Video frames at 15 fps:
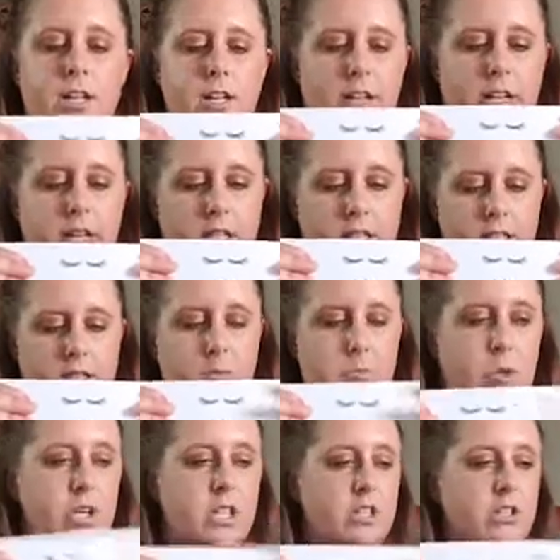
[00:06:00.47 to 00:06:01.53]
Like, it's
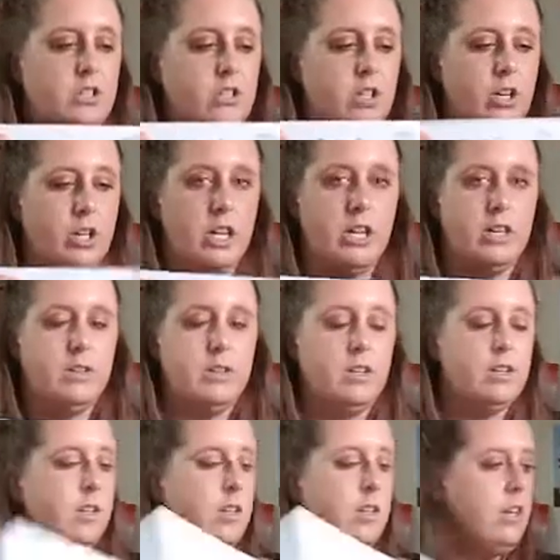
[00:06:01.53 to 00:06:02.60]
pretty sturdy.
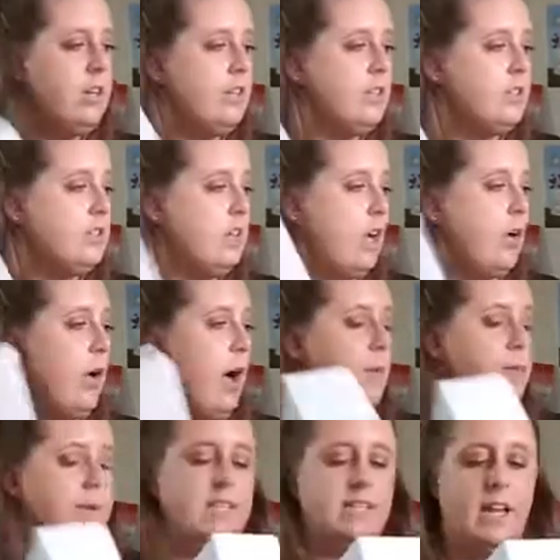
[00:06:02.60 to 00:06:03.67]
So
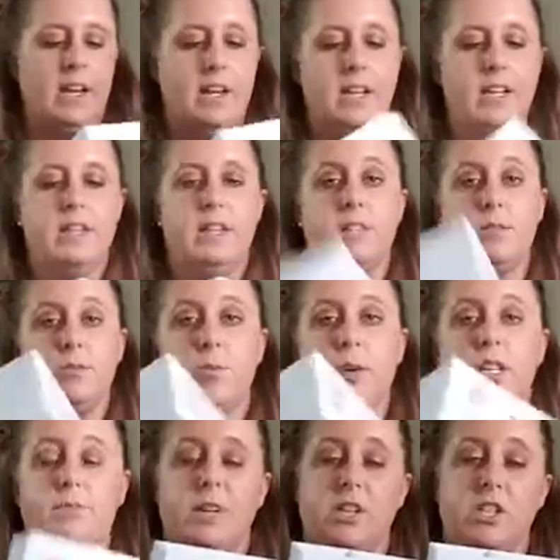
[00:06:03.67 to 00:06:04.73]
I'm excited. This
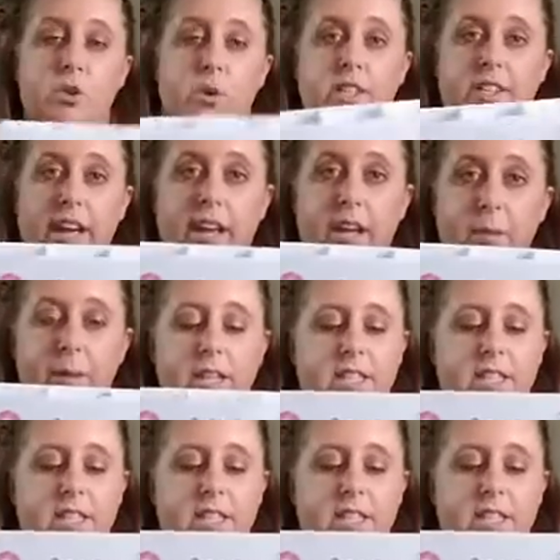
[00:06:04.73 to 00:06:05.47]
was my choice item. I